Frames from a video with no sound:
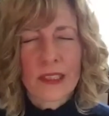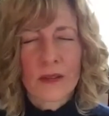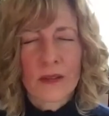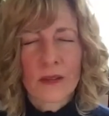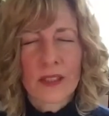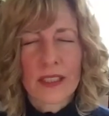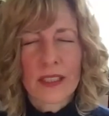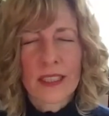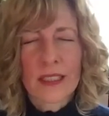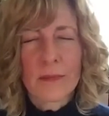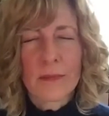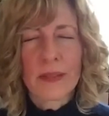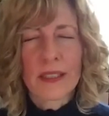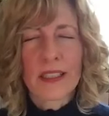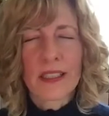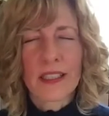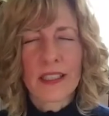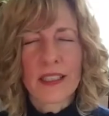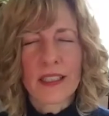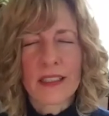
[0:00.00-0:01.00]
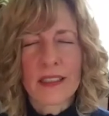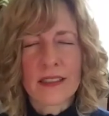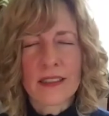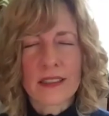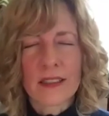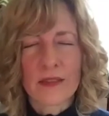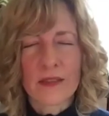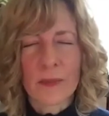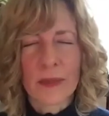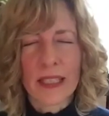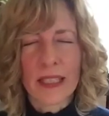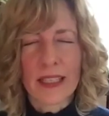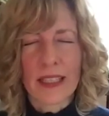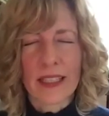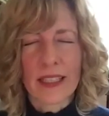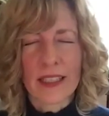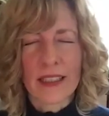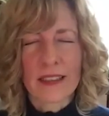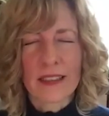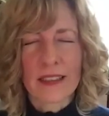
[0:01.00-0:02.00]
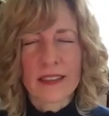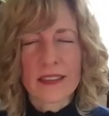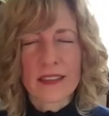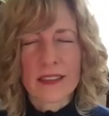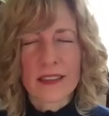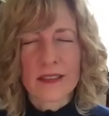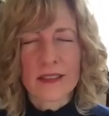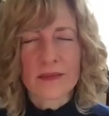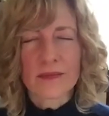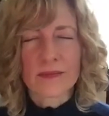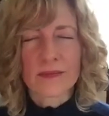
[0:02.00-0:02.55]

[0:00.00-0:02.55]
really billions of beings